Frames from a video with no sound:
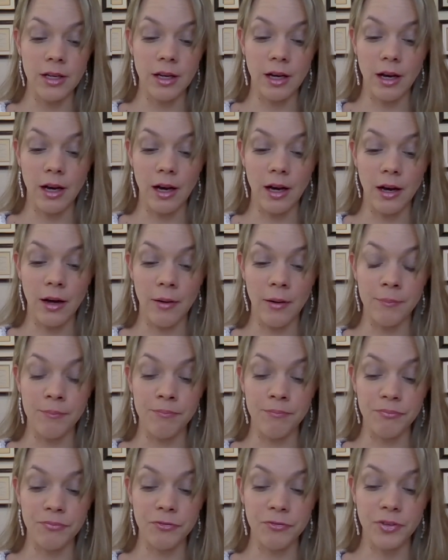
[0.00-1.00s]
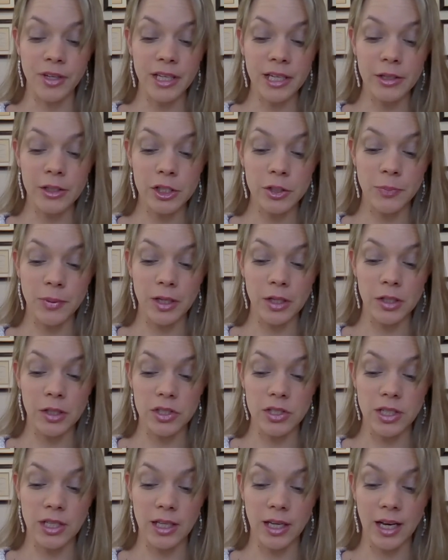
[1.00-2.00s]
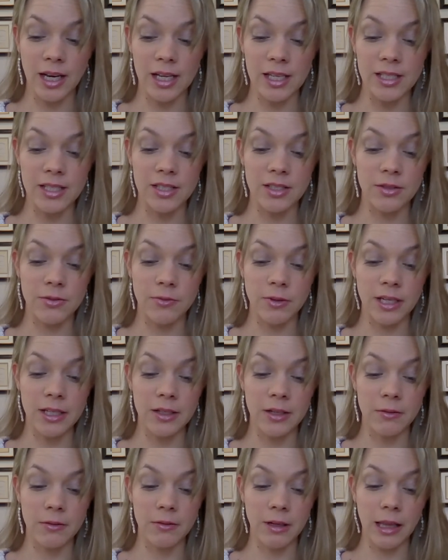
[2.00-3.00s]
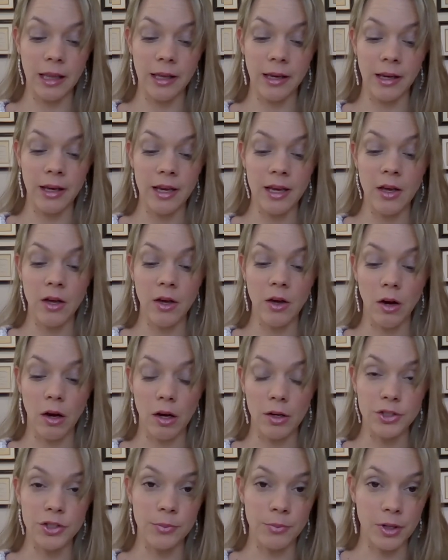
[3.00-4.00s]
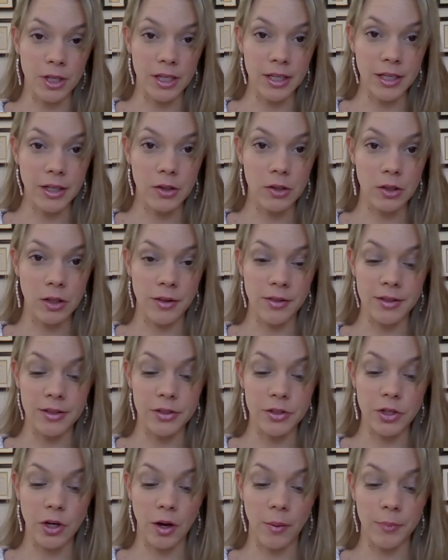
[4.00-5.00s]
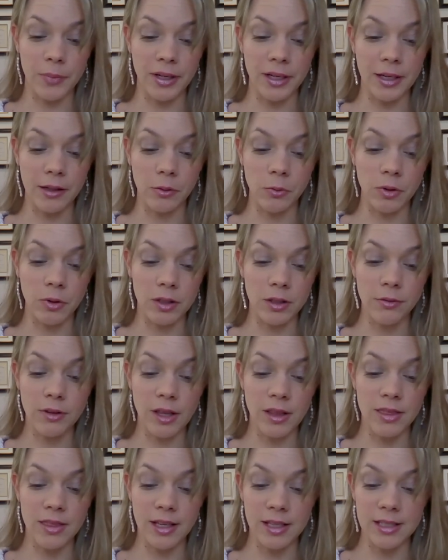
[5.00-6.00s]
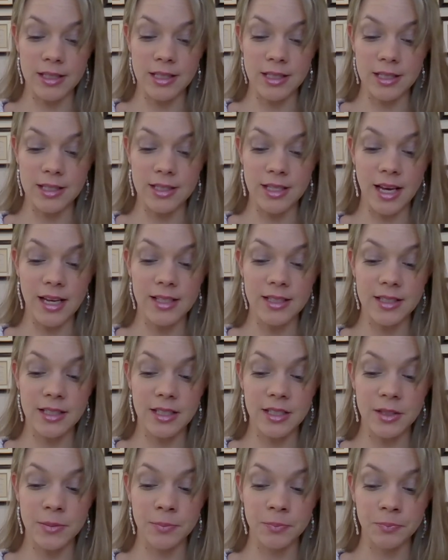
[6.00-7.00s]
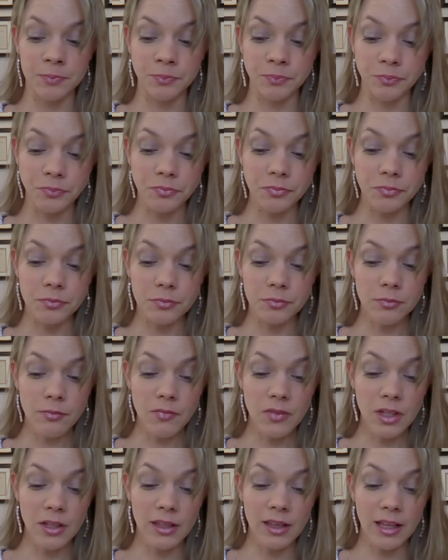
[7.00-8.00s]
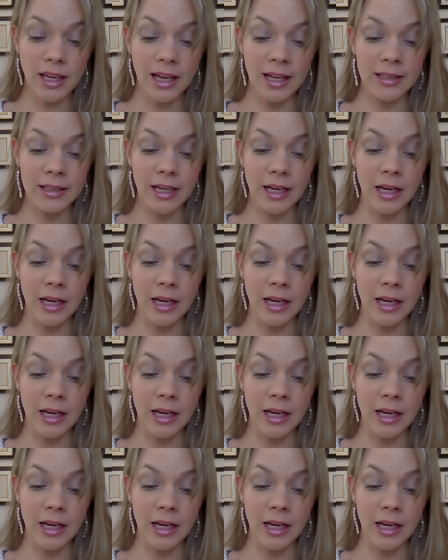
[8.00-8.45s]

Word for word: videos because he has written a really awesome article on this topic, and one of the things he says is that